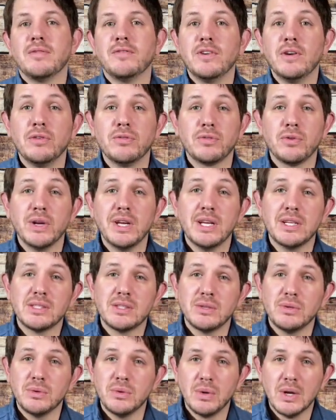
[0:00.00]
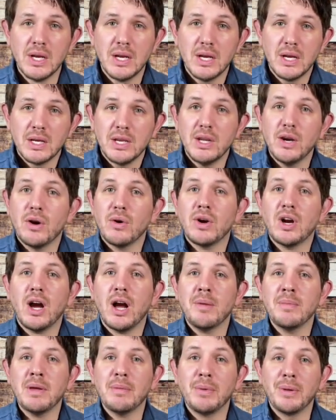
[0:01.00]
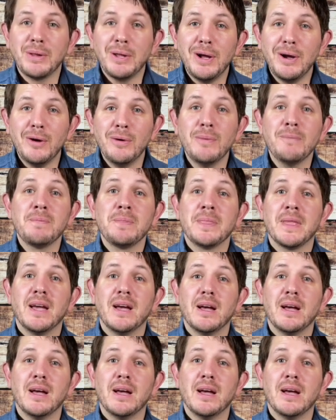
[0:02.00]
feel free to comment below.